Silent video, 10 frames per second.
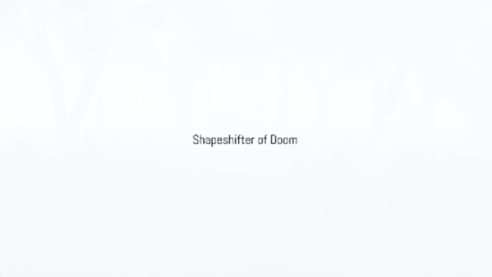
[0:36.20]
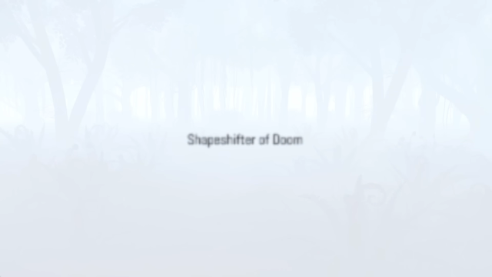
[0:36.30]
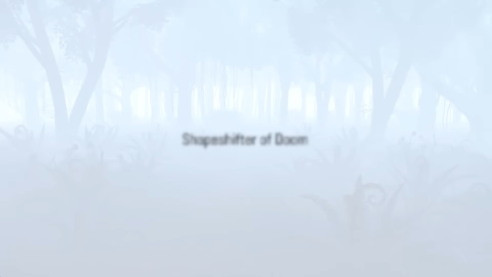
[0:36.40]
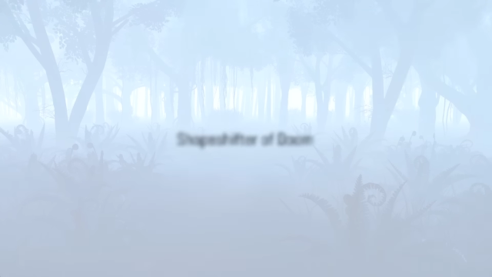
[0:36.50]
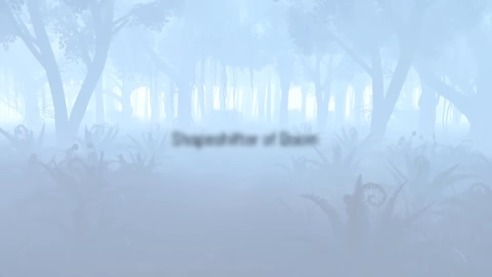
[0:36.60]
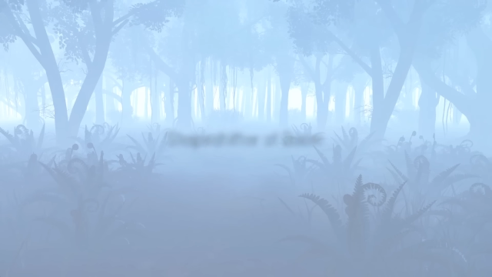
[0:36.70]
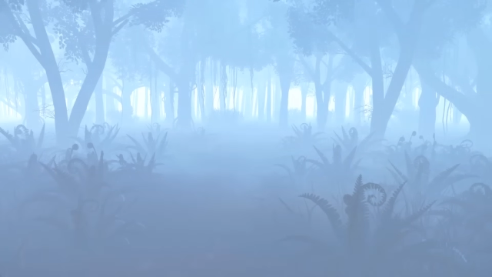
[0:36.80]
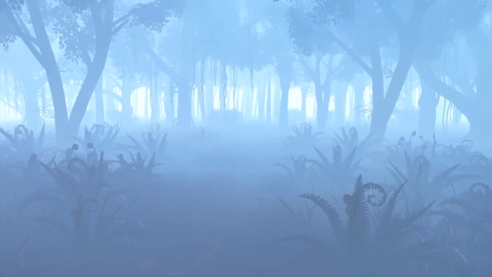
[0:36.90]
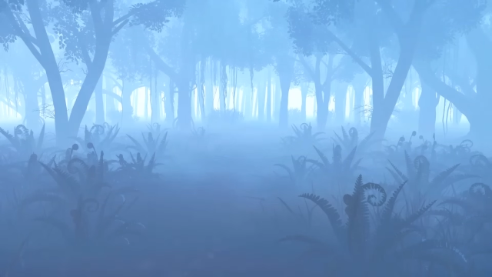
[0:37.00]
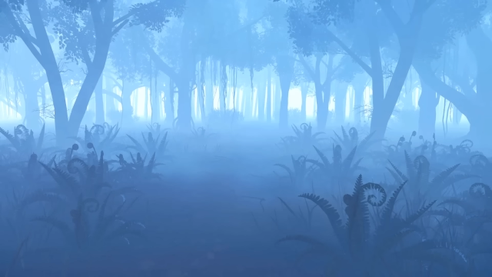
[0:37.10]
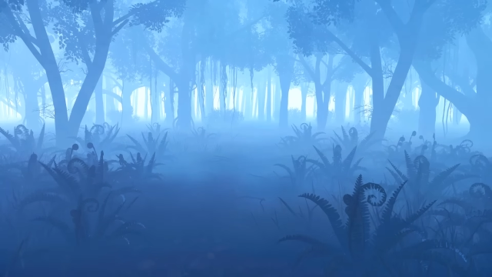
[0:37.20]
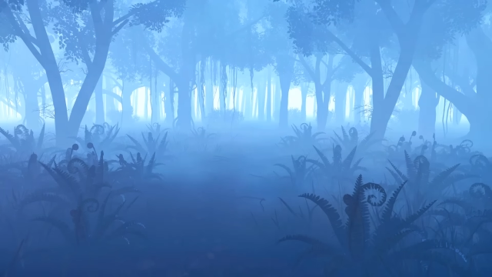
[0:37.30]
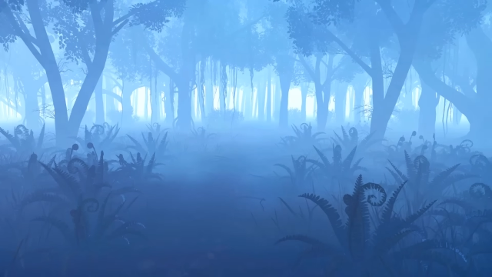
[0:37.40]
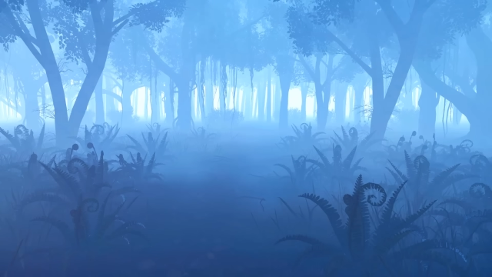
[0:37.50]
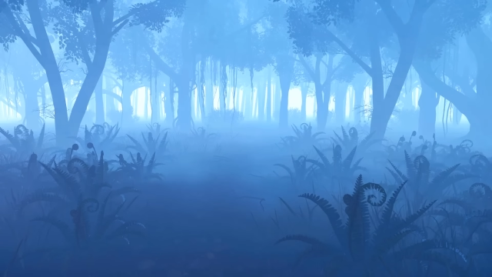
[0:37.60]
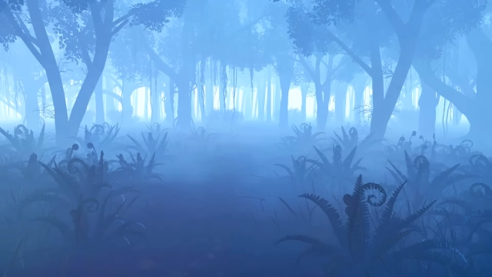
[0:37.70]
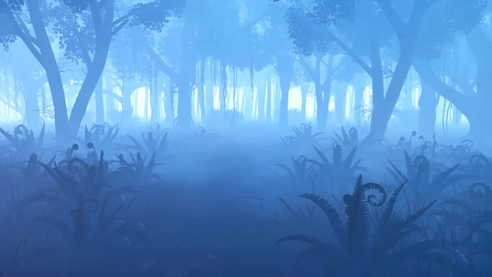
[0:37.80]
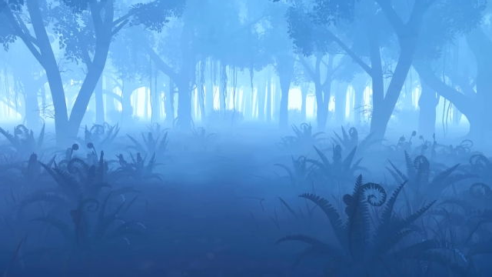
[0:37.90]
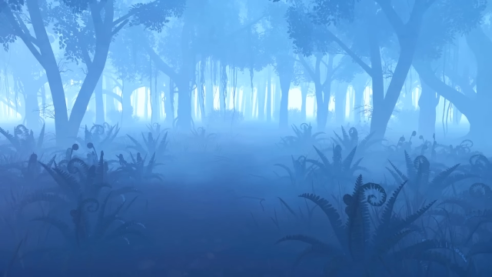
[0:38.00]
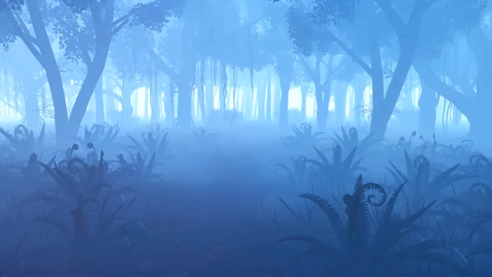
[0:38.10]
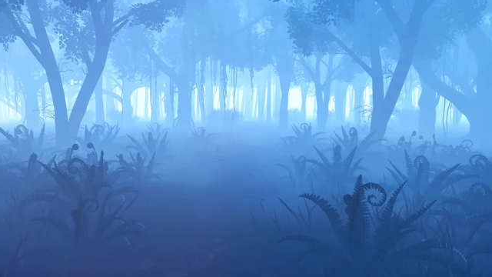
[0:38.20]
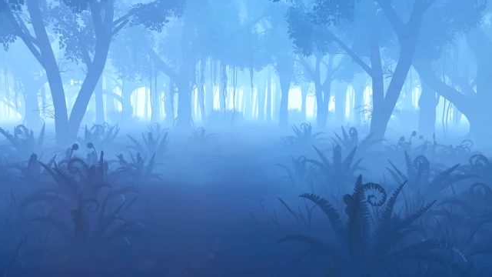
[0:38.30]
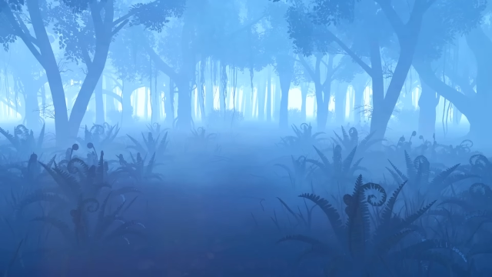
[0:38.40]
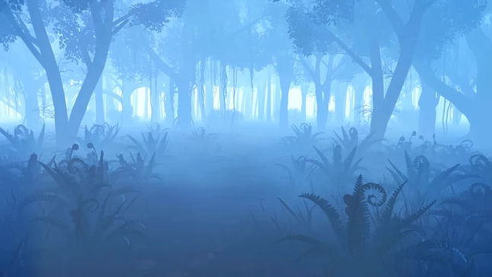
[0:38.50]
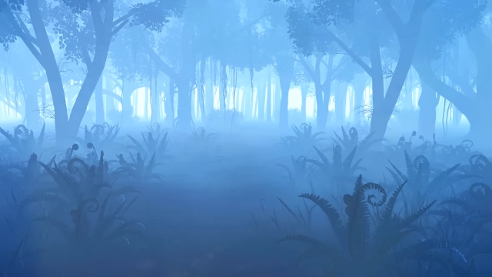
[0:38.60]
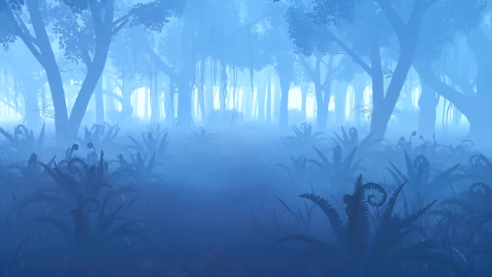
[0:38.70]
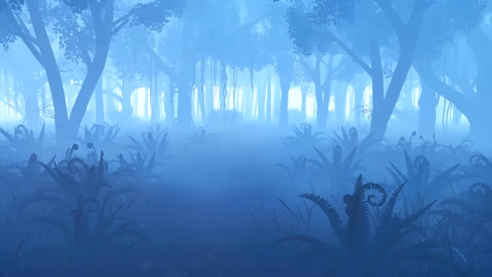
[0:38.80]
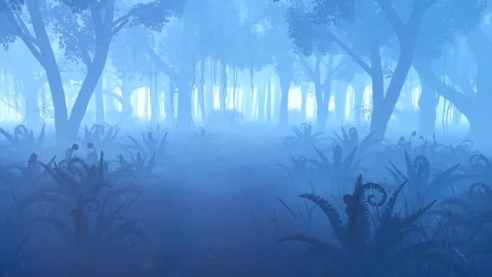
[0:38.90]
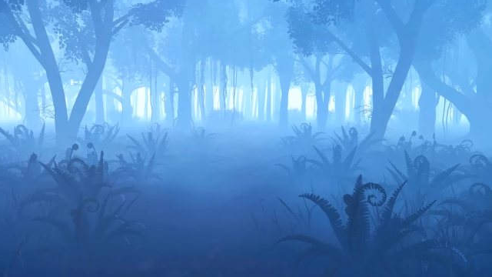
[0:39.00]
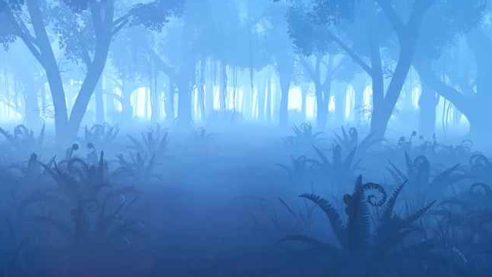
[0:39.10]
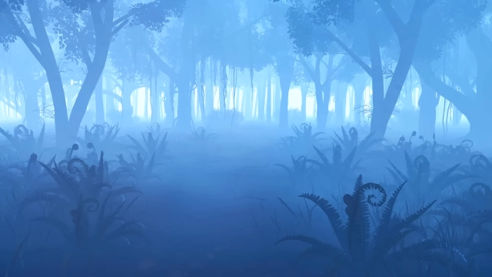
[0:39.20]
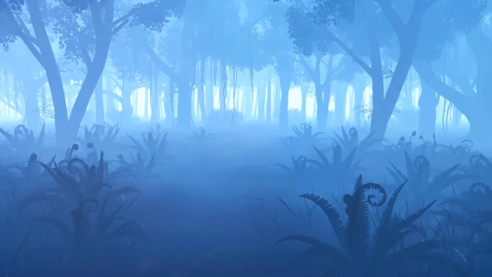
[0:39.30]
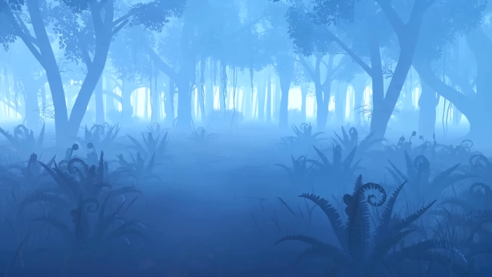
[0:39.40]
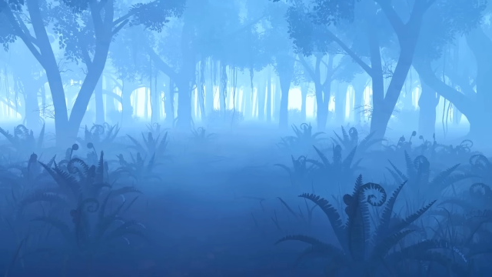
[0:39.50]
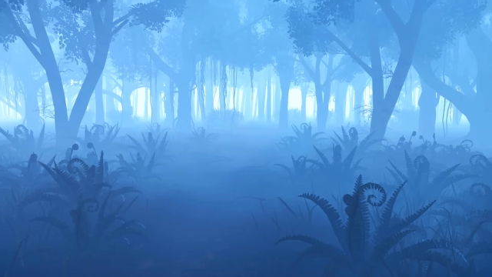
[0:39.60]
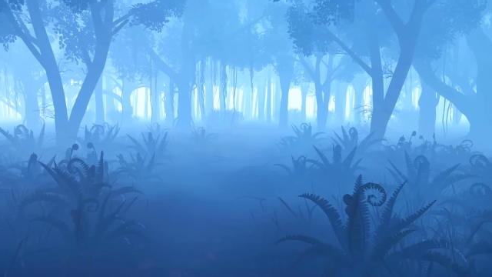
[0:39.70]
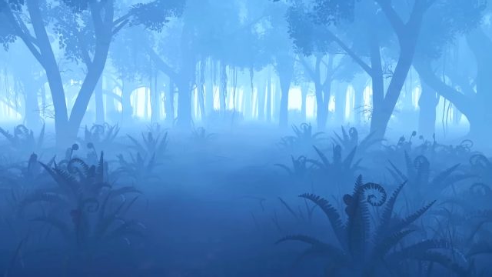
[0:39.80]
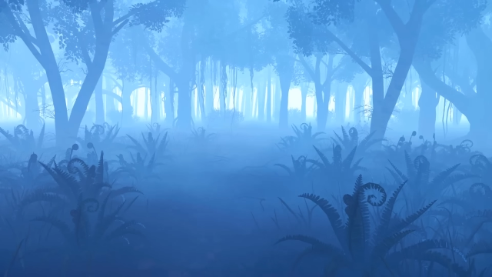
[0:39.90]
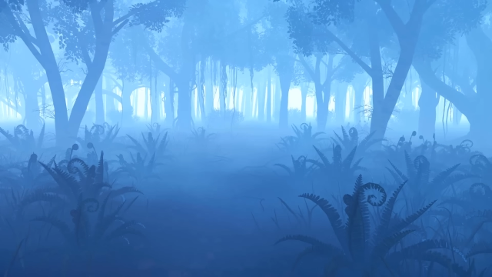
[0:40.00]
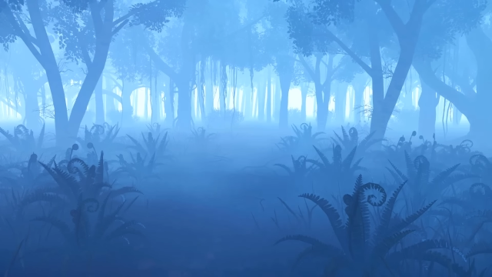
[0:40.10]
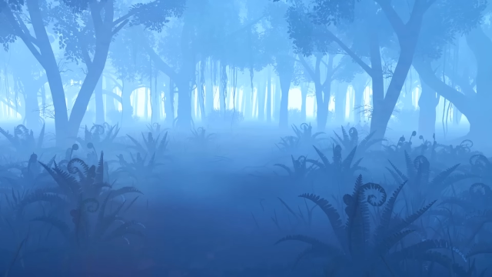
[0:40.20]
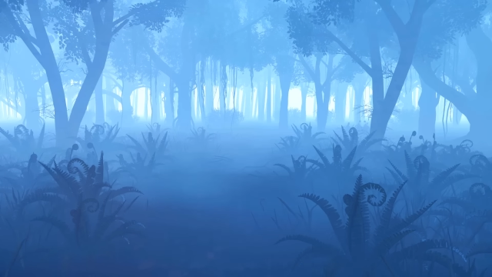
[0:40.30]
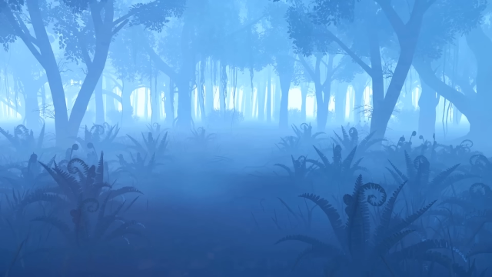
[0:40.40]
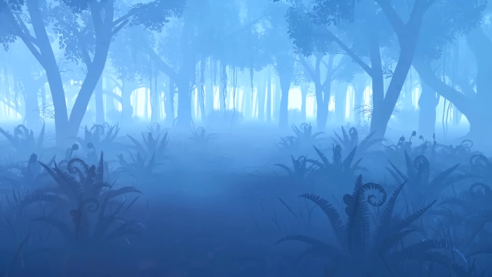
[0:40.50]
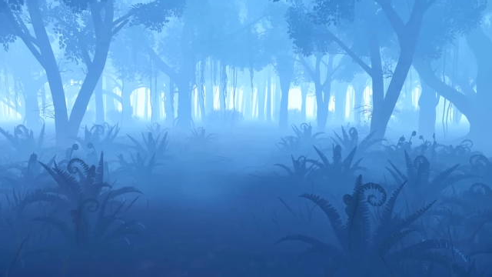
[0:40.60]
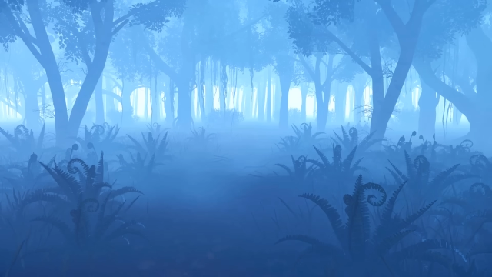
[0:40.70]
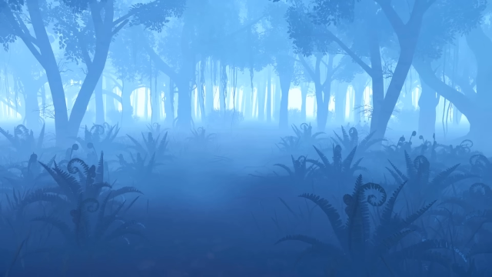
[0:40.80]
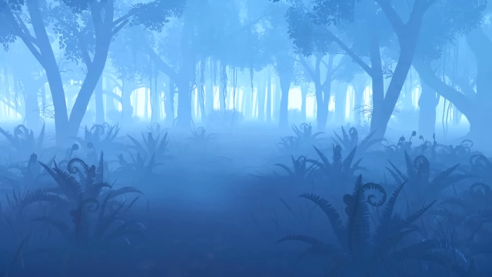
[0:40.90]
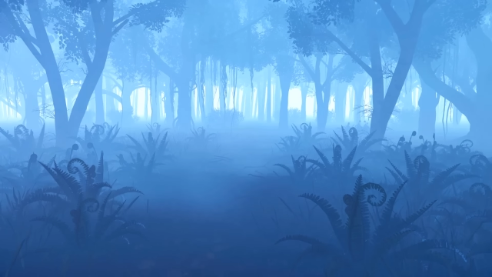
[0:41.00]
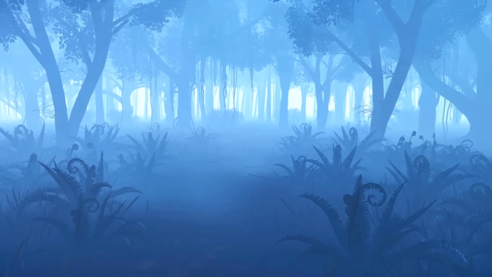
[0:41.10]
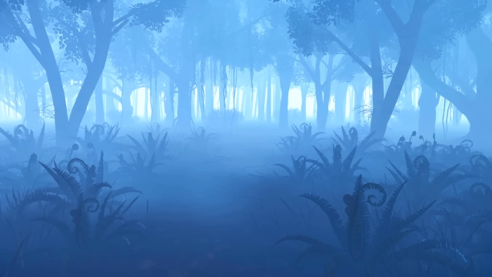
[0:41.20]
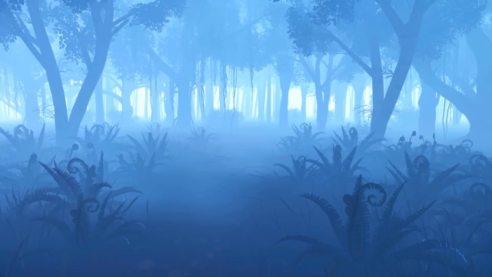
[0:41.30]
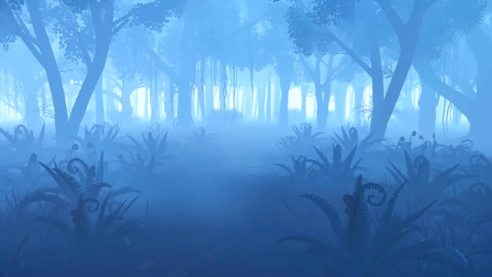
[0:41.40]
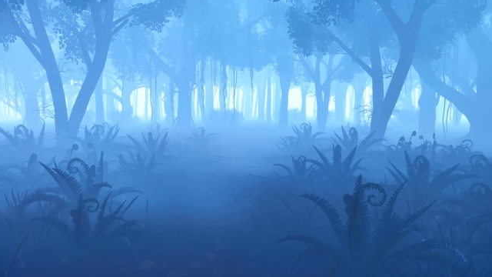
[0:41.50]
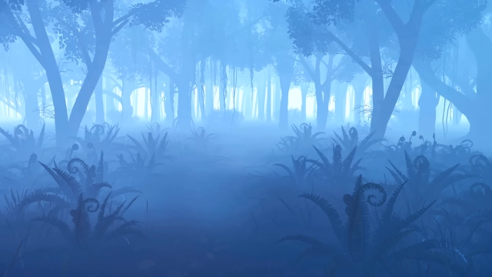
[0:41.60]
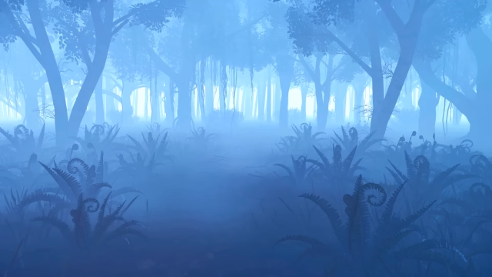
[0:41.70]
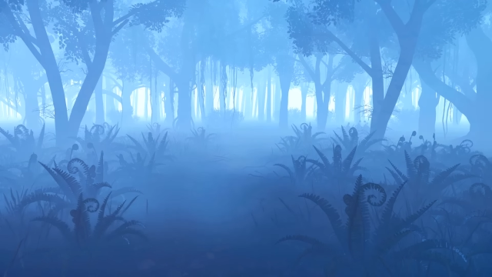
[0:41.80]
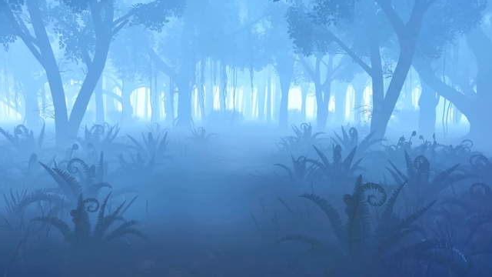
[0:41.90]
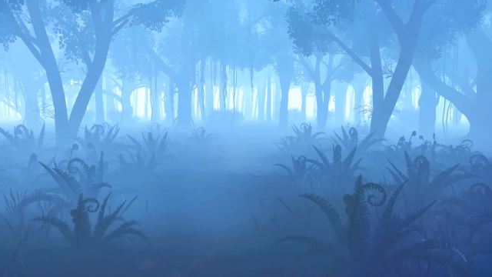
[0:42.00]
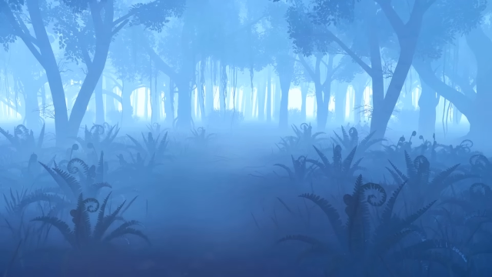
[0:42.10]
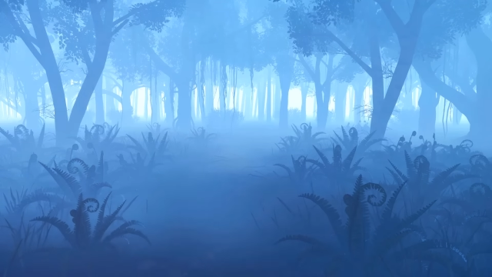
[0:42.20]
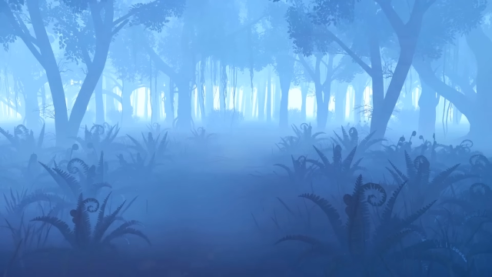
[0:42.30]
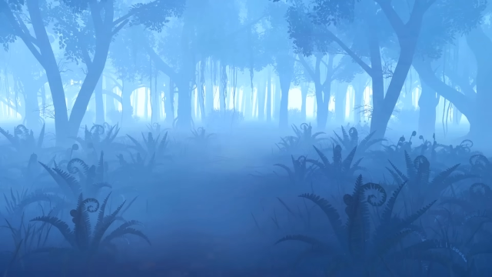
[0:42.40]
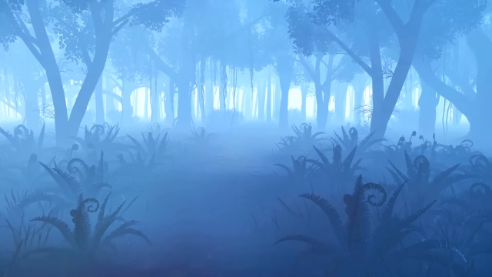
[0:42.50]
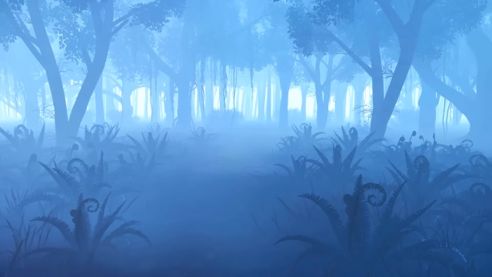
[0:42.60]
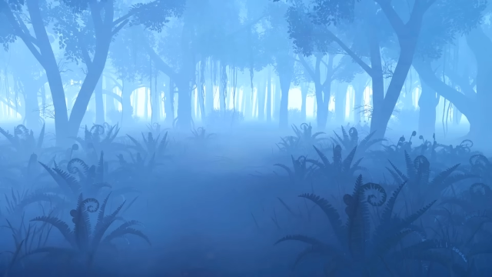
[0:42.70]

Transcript: [unreadable: no face in view]